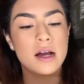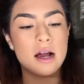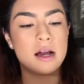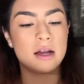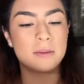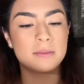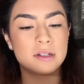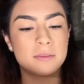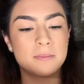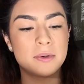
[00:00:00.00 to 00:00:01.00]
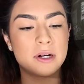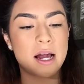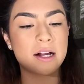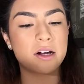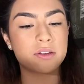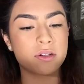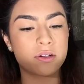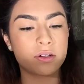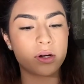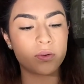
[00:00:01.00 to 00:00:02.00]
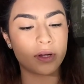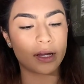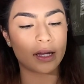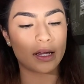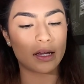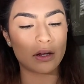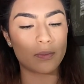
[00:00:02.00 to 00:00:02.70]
But I got the Glow Kit